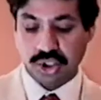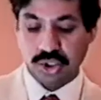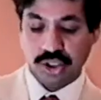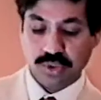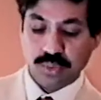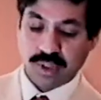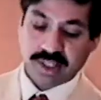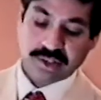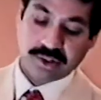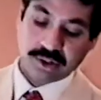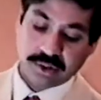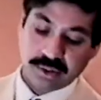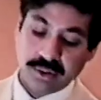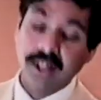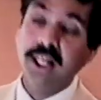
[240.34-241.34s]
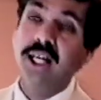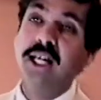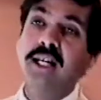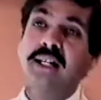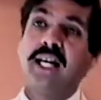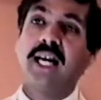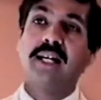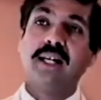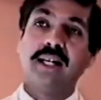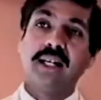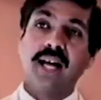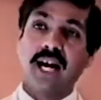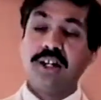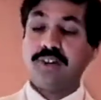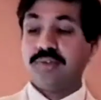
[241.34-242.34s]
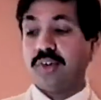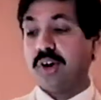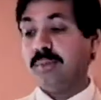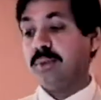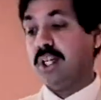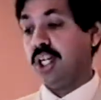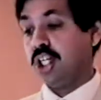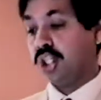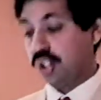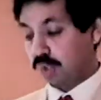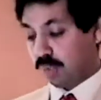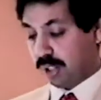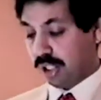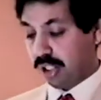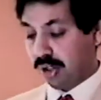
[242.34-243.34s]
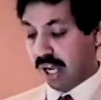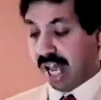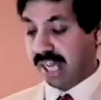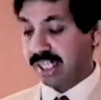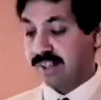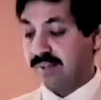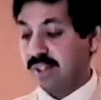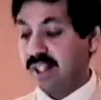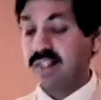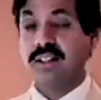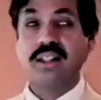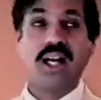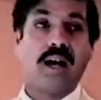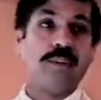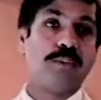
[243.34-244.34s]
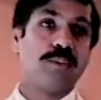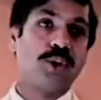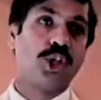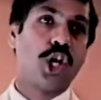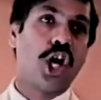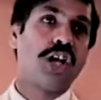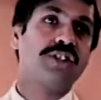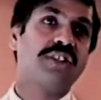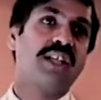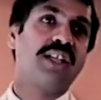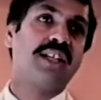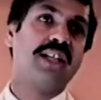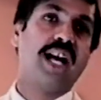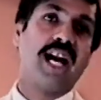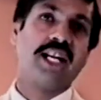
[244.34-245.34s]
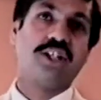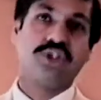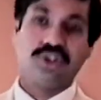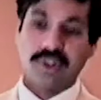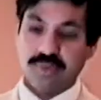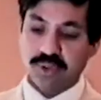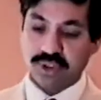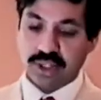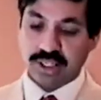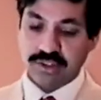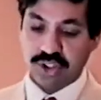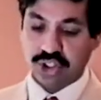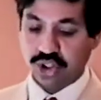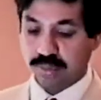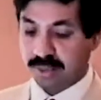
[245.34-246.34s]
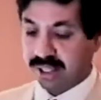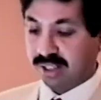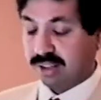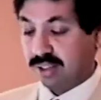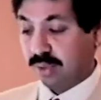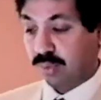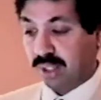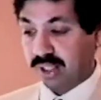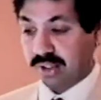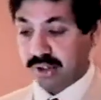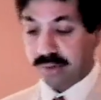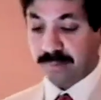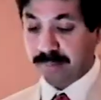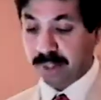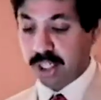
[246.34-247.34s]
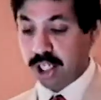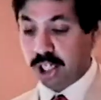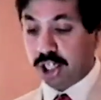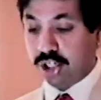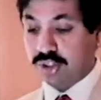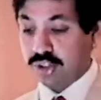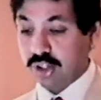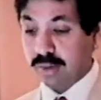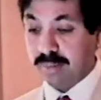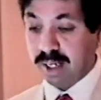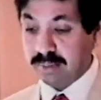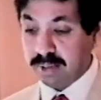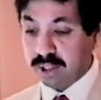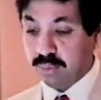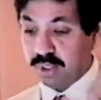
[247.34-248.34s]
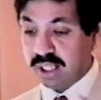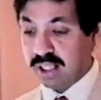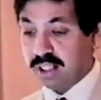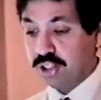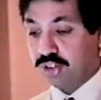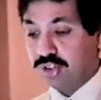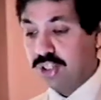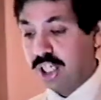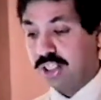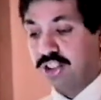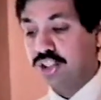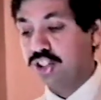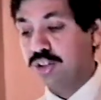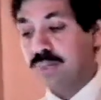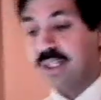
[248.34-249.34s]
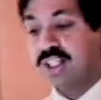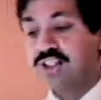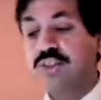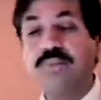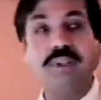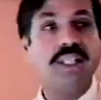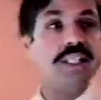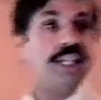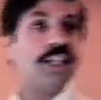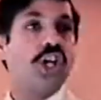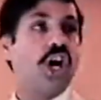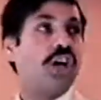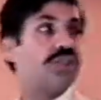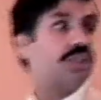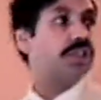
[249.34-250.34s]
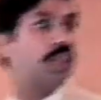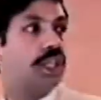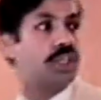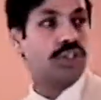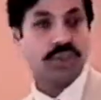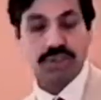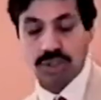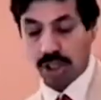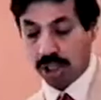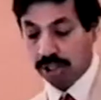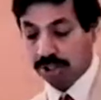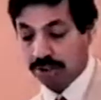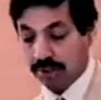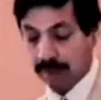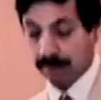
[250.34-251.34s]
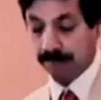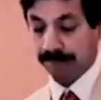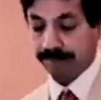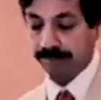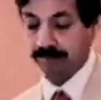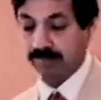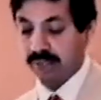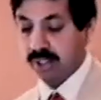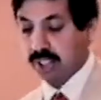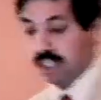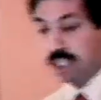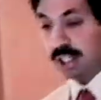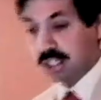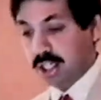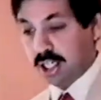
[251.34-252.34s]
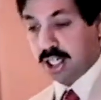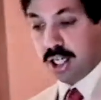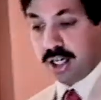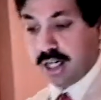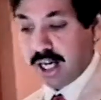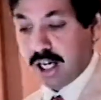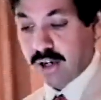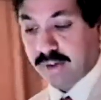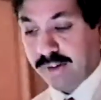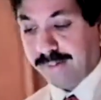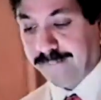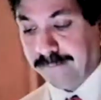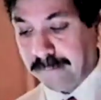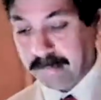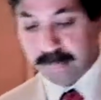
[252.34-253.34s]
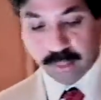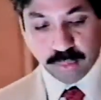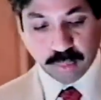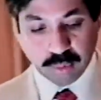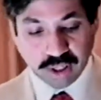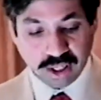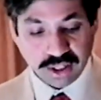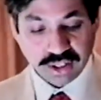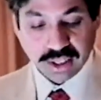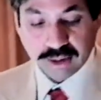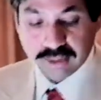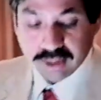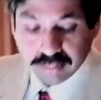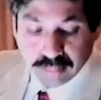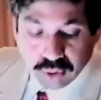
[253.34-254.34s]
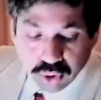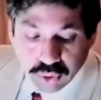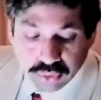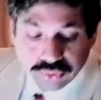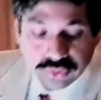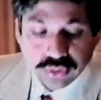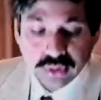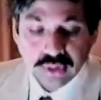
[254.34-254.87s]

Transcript: is well known. Catalytic hydroformylation, where you activate carbon monoxide and hydrogen with transition metals, are well known. So maybe we can use transition metals to mediate oxidations also. Now, what are some of the modes,